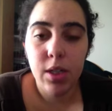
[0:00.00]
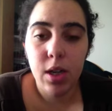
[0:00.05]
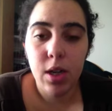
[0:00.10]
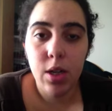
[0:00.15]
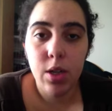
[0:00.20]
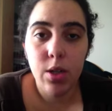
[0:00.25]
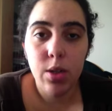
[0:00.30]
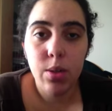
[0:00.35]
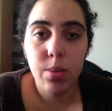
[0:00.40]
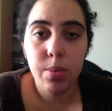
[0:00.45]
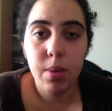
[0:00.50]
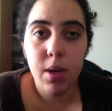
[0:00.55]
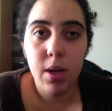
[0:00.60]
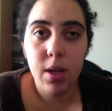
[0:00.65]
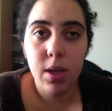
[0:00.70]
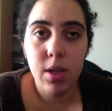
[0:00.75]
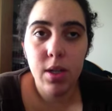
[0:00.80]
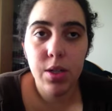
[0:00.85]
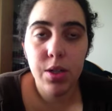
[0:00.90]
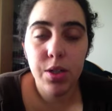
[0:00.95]
our
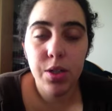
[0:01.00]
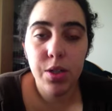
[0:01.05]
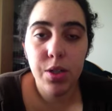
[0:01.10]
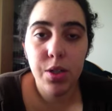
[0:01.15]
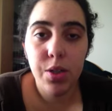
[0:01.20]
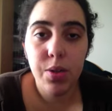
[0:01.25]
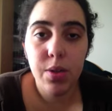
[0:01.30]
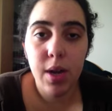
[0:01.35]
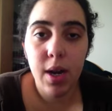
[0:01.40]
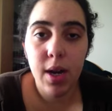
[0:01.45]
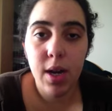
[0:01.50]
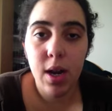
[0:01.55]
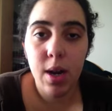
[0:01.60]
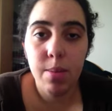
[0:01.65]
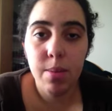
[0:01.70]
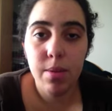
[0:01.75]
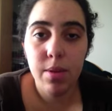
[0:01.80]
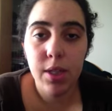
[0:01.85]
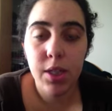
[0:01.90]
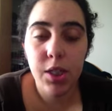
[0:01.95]
couponers unite
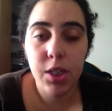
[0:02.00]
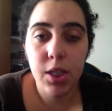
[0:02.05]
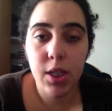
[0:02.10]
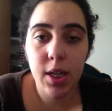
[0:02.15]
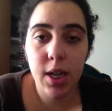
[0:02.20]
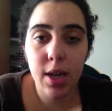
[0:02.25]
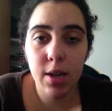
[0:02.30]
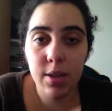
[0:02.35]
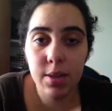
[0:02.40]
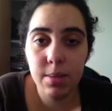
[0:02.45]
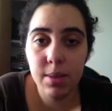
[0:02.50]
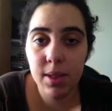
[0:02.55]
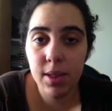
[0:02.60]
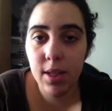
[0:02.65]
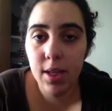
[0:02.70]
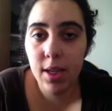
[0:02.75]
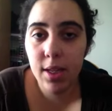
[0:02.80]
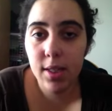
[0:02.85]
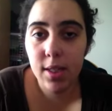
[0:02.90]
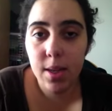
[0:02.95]
operation
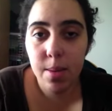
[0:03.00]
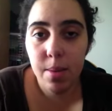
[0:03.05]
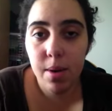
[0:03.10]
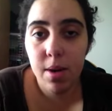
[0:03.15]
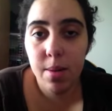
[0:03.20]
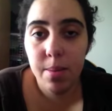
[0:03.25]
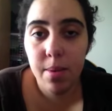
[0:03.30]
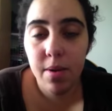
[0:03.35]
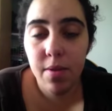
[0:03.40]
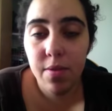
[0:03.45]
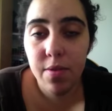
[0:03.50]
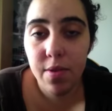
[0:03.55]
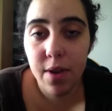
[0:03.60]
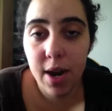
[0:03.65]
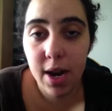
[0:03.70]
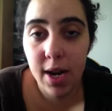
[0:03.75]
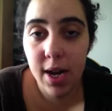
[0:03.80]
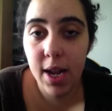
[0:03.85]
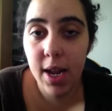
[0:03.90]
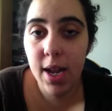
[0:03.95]
accountability is coming up on
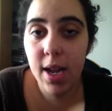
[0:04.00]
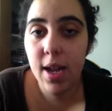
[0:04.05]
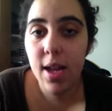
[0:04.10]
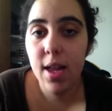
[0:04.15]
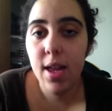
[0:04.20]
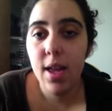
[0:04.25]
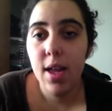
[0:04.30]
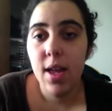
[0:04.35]
Friday.